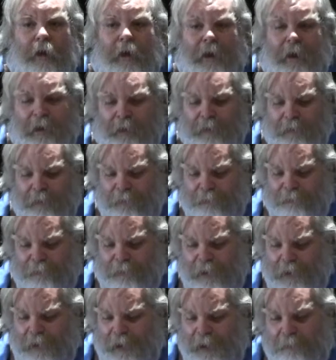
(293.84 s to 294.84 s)
And if
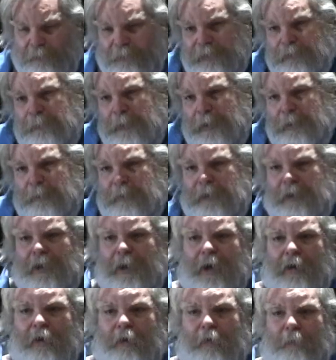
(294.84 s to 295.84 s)
they can't respect me, then
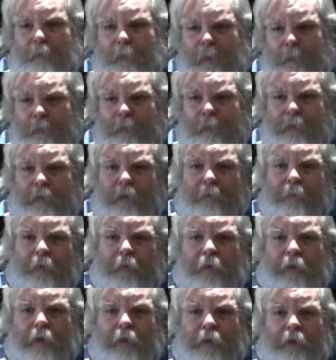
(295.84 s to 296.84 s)
I go to people in the
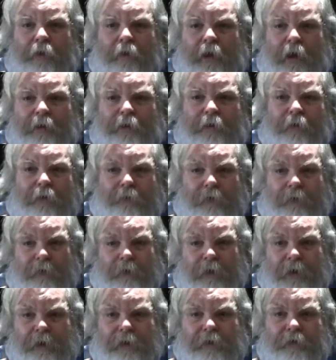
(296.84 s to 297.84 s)
community and I serve their
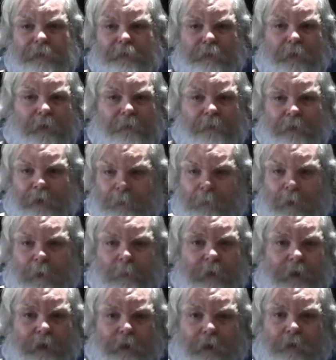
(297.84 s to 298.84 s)
needs wherever they
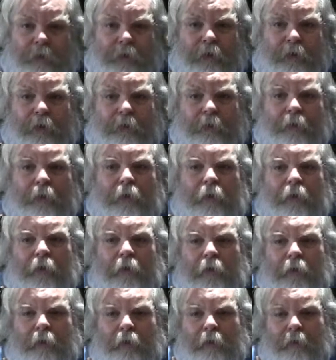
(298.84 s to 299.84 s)
want me to go to.
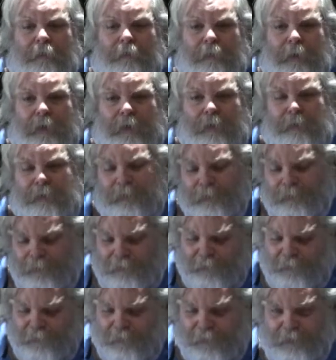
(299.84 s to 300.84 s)
But
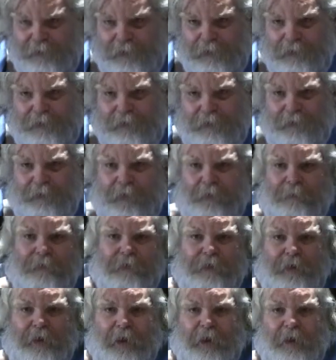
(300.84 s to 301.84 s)
it's just give
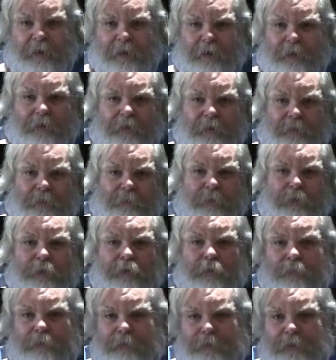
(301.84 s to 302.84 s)
and take. It's a
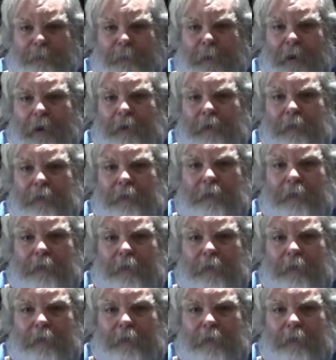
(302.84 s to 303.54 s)
mutual respect.